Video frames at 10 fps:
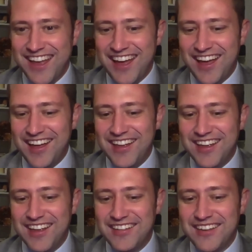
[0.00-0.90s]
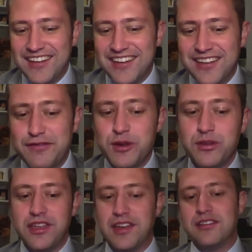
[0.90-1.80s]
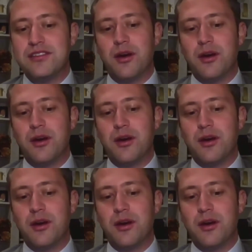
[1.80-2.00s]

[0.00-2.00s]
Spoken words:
It does a few things.